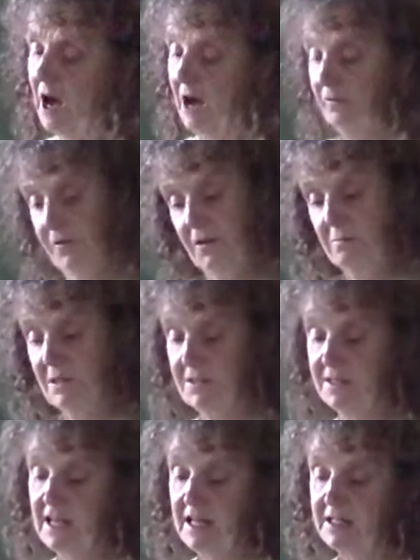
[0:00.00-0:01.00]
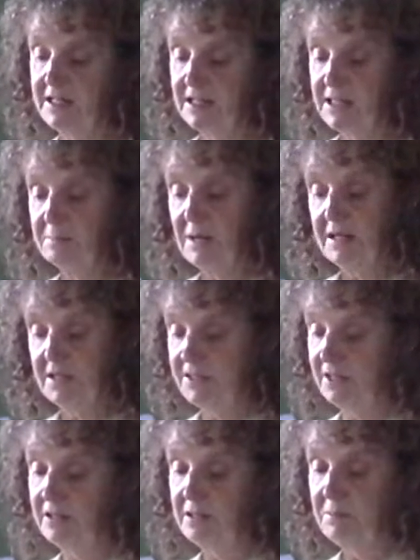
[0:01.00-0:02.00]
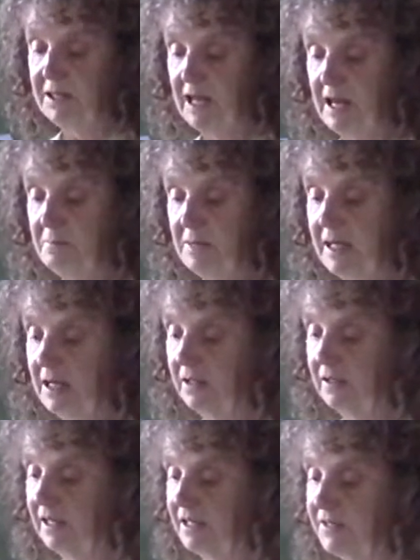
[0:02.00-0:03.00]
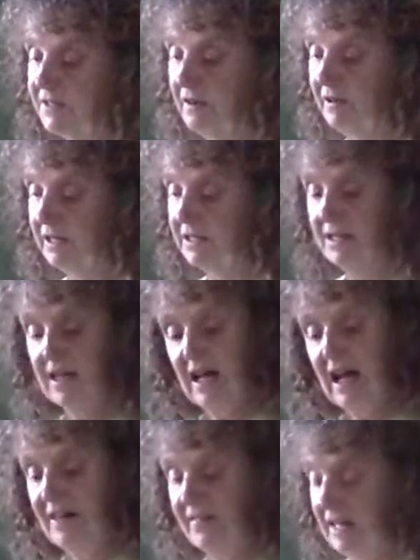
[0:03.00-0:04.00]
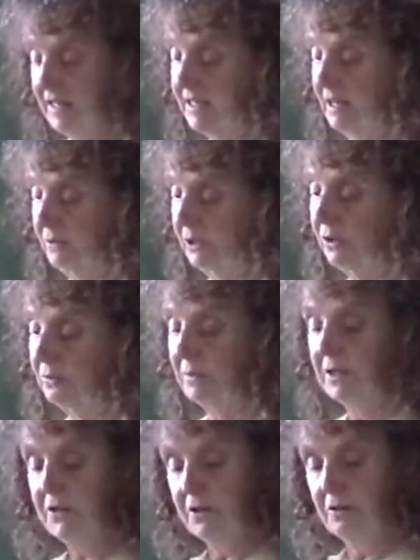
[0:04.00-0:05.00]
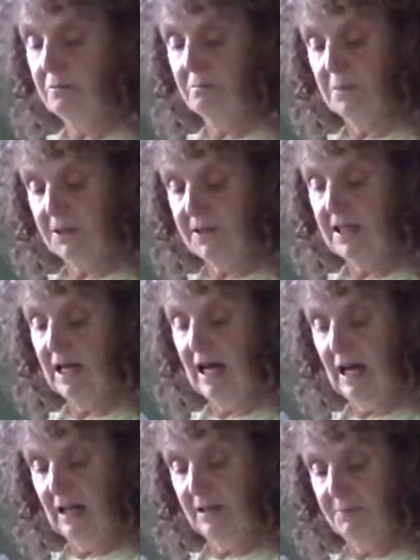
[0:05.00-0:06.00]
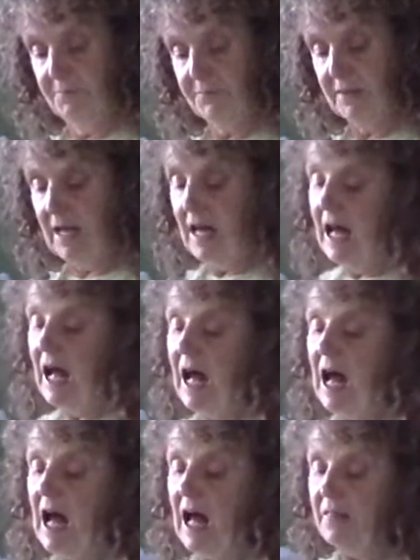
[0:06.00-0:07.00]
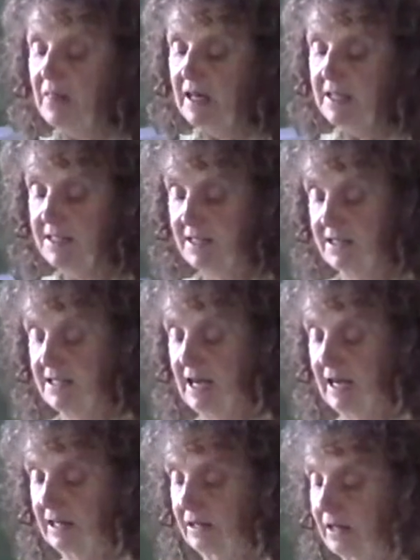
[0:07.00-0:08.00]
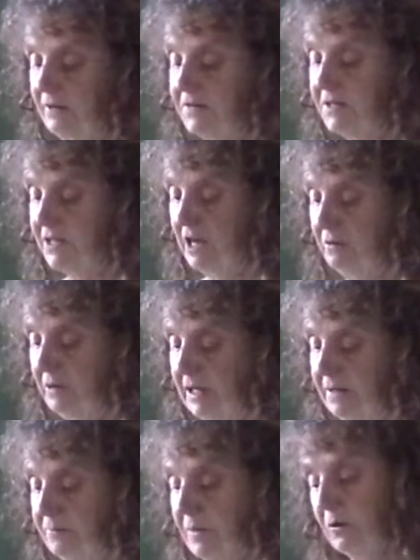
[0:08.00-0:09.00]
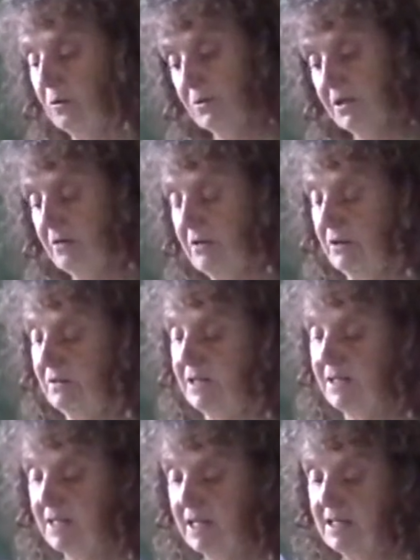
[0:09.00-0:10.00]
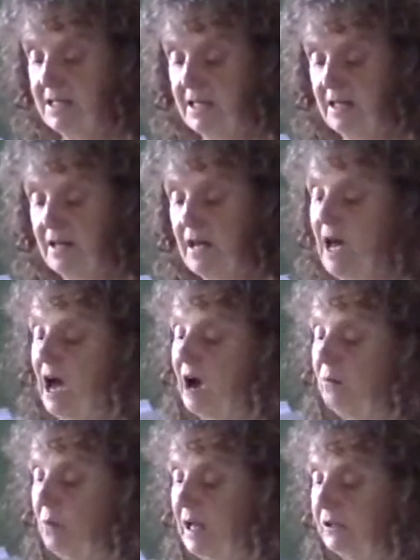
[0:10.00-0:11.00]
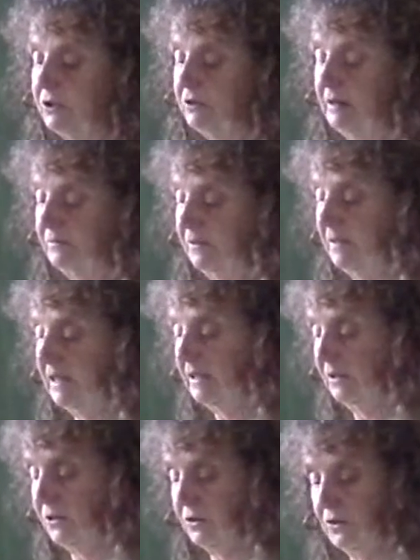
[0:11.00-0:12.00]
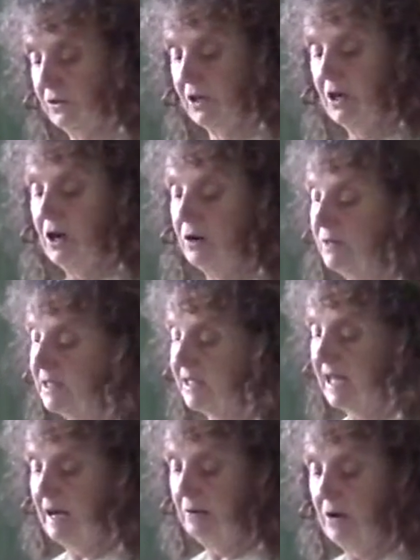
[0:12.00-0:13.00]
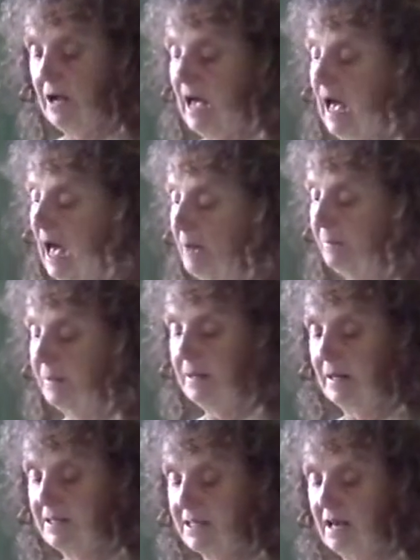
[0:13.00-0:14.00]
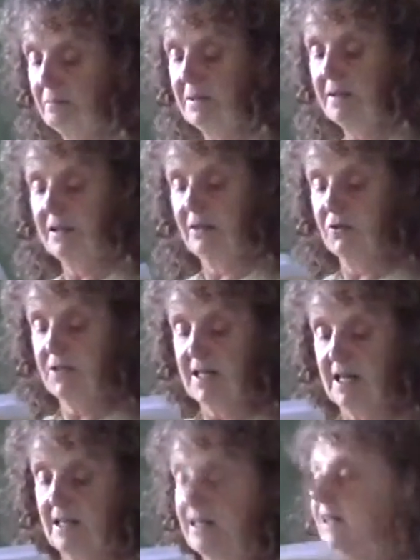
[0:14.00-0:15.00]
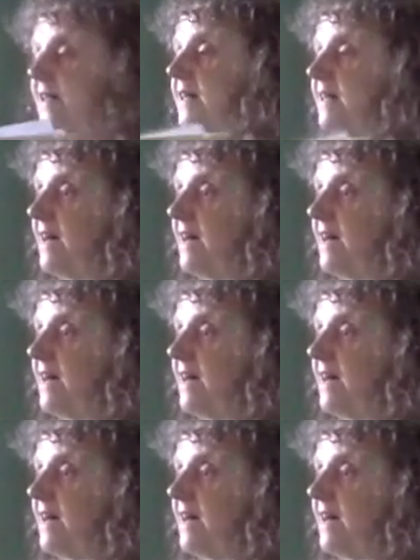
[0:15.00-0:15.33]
A few months later, Spanner suddenly became ill and died, and that's how I got my new buddy Al. And that is the tale of Snowy, also known as Tintin, a well-travelled little dog who is now happy and content as a